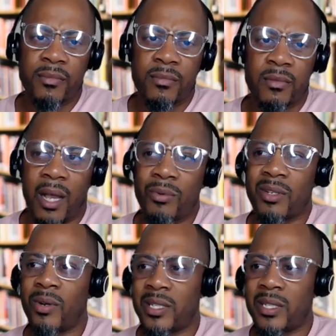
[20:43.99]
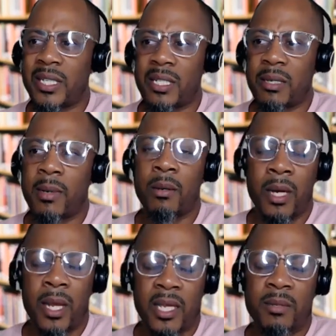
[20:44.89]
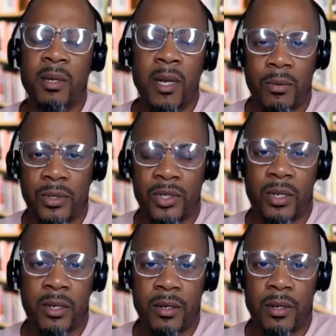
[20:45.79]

That was a question that somebody would have asked me when I was young.